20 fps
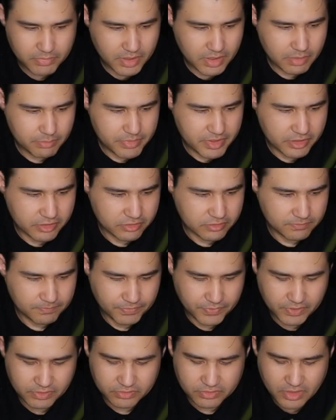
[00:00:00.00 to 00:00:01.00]
millimeter
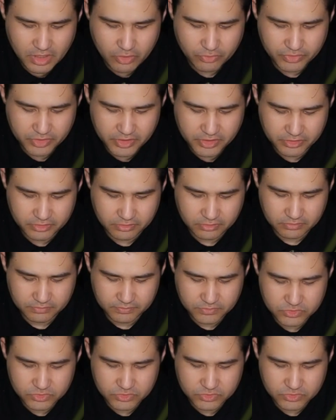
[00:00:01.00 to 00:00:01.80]
down here,